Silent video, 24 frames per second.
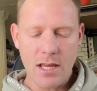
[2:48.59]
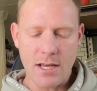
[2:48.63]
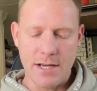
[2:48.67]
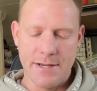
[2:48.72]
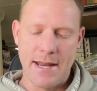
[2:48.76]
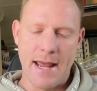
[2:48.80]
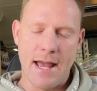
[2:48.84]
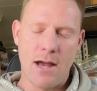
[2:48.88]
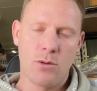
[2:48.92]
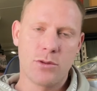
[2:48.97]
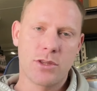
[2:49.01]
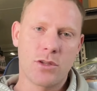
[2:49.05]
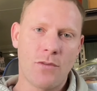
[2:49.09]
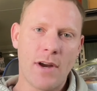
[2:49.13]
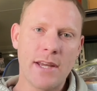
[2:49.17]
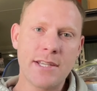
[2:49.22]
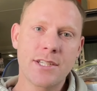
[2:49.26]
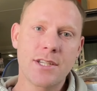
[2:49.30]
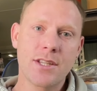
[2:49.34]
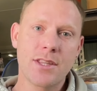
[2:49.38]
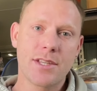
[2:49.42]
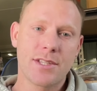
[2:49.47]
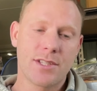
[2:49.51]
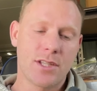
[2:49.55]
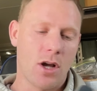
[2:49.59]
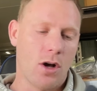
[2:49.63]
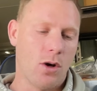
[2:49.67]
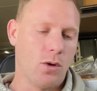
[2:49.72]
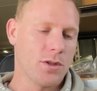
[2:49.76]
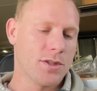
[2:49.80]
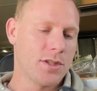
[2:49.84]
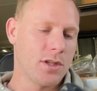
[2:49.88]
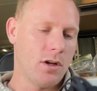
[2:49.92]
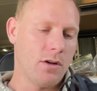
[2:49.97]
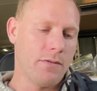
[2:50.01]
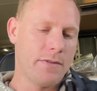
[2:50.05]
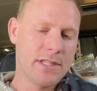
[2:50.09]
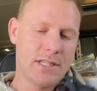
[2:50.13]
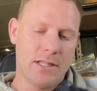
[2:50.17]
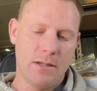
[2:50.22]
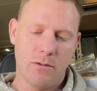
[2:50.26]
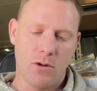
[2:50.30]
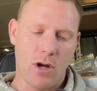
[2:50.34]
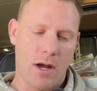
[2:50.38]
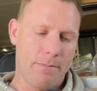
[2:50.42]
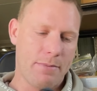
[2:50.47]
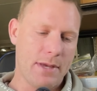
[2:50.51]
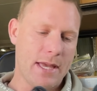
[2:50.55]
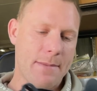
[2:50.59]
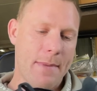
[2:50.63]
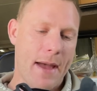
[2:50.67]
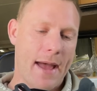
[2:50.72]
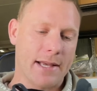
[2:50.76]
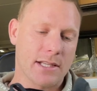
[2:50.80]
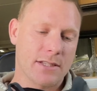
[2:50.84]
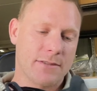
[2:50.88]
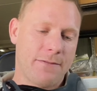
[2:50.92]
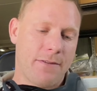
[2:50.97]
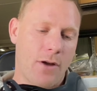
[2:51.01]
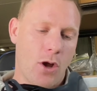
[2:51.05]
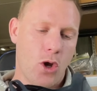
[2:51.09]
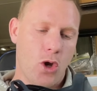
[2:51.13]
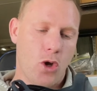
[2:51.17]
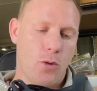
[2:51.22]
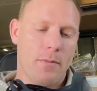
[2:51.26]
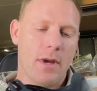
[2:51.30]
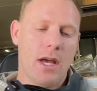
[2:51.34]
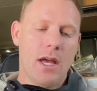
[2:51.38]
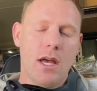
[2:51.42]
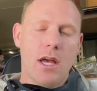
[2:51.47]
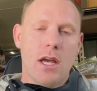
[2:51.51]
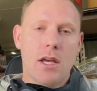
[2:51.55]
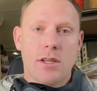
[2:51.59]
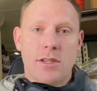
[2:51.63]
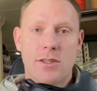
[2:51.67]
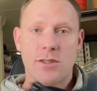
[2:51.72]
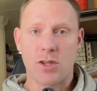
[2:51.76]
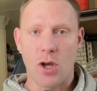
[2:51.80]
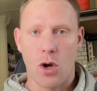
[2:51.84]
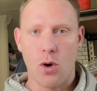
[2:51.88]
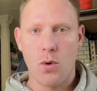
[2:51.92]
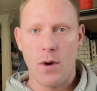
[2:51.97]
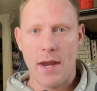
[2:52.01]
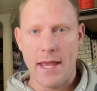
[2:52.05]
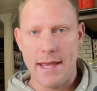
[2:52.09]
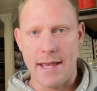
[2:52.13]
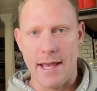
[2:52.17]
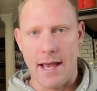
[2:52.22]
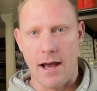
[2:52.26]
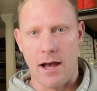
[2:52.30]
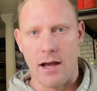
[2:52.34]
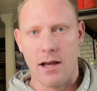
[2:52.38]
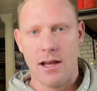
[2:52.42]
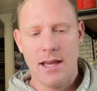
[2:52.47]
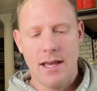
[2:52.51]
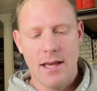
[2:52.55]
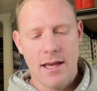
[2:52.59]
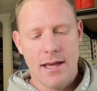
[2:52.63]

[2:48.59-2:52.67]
Now, the rest of the sole. So obviously we've got a Pebax foam sole here.